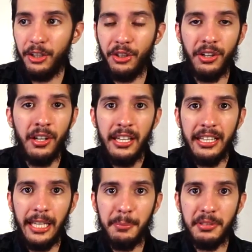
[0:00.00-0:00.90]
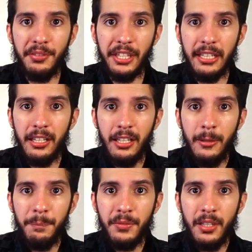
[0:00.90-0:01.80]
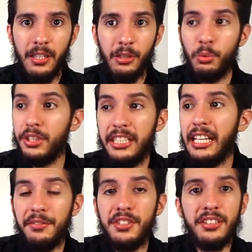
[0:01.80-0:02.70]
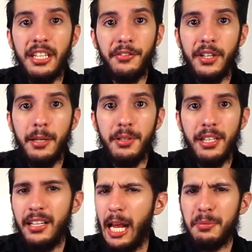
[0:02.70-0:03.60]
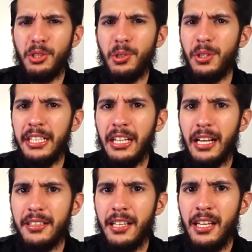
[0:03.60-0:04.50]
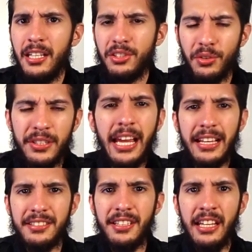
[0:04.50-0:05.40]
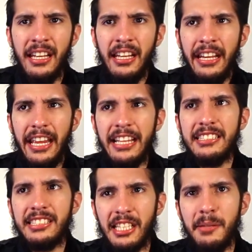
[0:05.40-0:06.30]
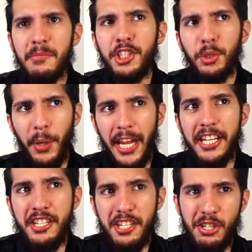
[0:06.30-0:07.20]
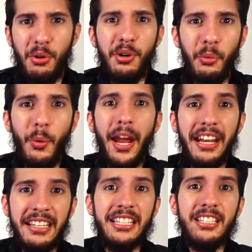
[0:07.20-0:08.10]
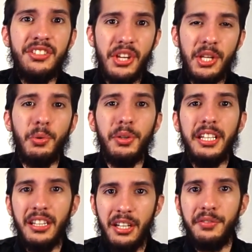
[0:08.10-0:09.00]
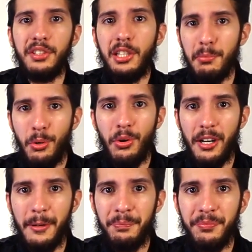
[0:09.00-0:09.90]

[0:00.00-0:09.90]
her in captivity. Would he have done that for Nebula? Absolutely not. So yes, in some deranged sort of way, he genuinely loved Gamora.